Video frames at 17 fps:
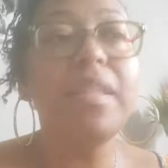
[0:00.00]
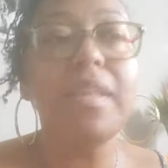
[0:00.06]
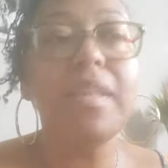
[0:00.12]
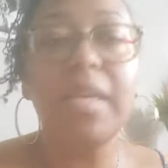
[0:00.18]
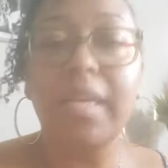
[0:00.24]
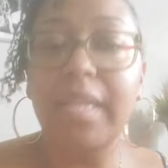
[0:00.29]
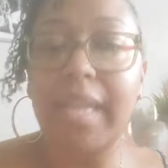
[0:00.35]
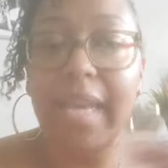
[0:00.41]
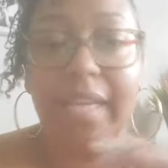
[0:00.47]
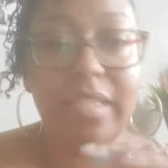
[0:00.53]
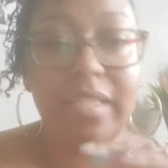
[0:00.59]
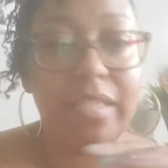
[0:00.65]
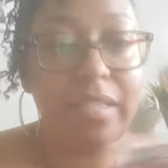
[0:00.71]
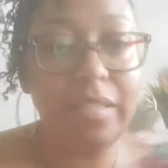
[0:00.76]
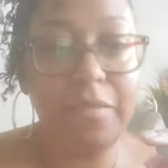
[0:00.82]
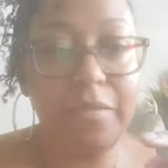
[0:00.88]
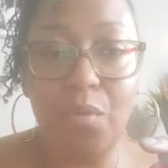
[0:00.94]
the
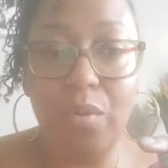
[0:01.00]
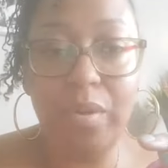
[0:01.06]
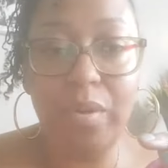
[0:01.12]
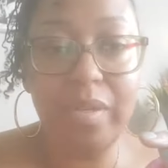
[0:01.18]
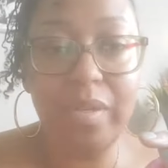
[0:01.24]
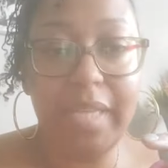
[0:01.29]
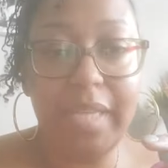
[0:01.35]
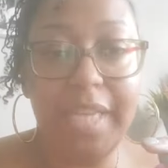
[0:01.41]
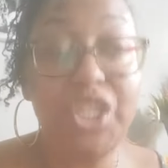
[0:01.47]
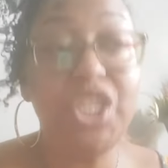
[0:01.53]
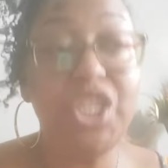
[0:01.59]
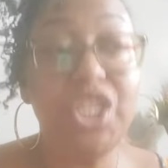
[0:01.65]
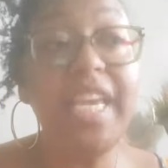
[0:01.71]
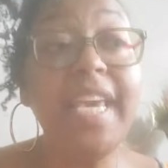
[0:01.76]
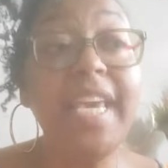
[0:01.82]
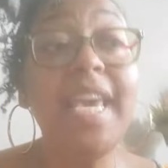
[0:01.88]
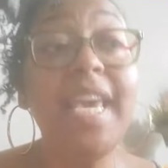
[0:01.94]
connections for us. And
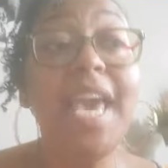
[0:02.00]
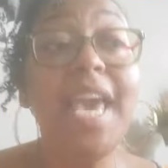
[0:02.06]
she